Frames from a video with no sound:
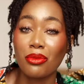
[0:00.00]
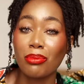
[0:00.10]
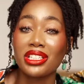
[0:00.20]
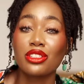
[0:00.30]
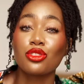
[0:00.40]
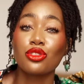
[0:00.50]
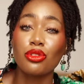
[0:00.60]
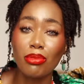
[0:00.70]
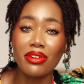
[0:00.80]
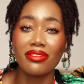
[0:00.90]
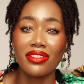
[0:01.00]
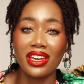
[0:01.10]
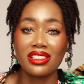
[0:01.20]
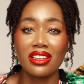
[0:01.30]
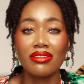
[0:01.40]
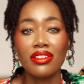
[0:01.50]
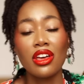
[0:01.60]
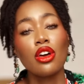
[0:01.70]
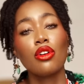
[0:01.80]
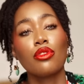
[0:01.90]
but it's super effective
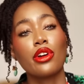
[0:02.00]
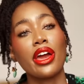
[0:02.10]
for